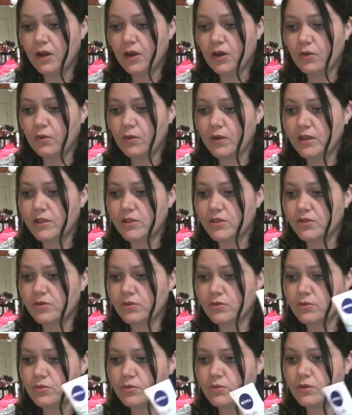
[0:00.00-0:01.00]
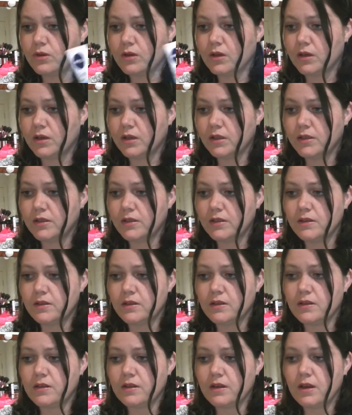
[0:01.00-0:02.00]
which
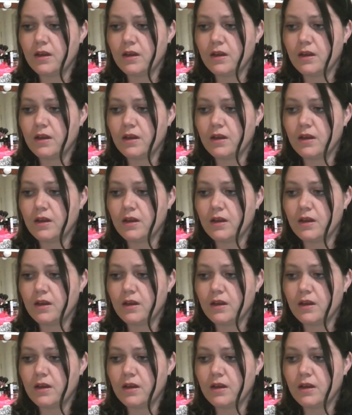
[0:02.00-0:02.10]
was